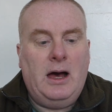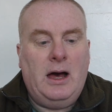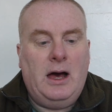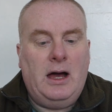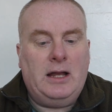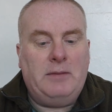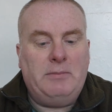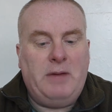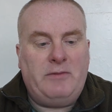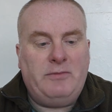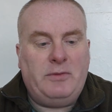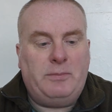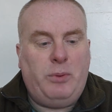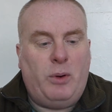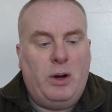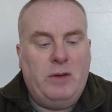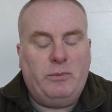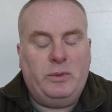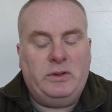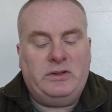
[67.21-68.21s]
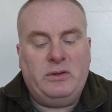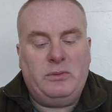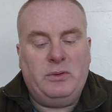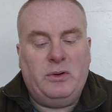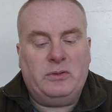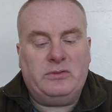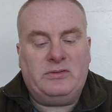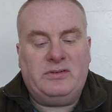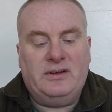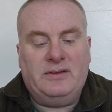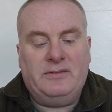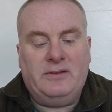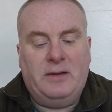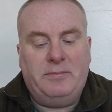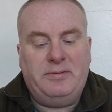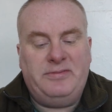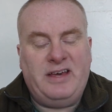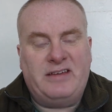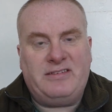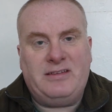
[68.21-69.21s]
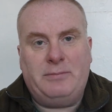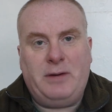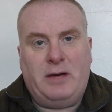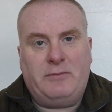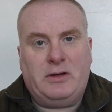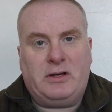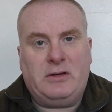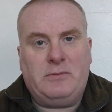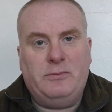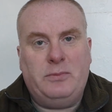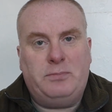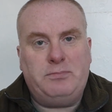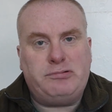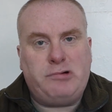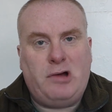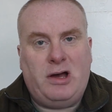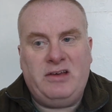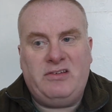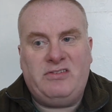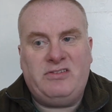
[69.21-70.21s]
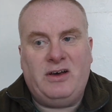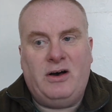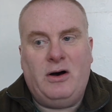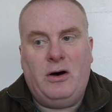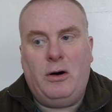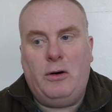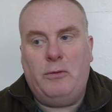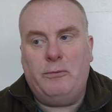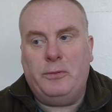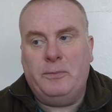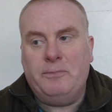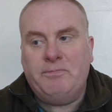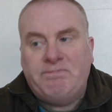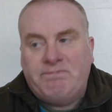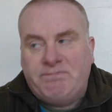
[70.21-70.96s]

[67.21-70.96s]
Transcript: And he made the point we do not obsess about the price of